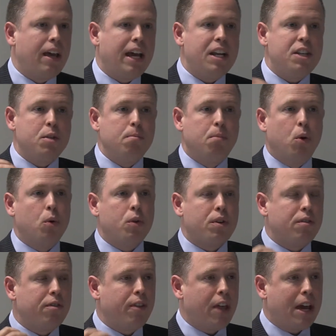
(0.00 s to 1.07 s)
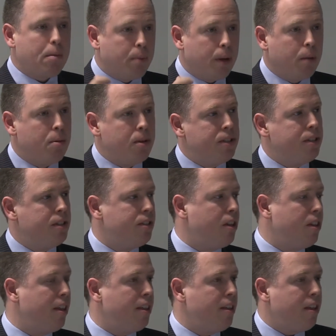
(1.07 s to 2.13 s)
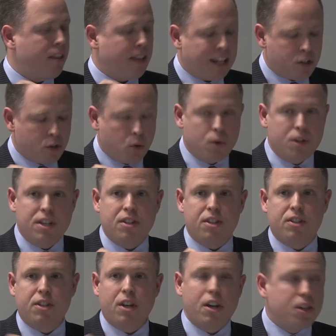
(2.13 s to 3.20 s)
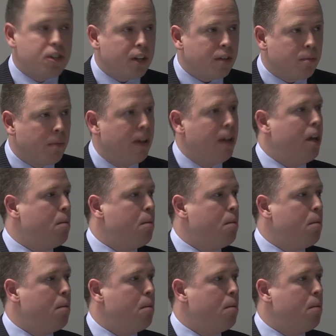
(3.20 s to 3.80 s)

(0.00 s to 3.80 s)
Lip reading: And it's important for that purpose is that choice is certain.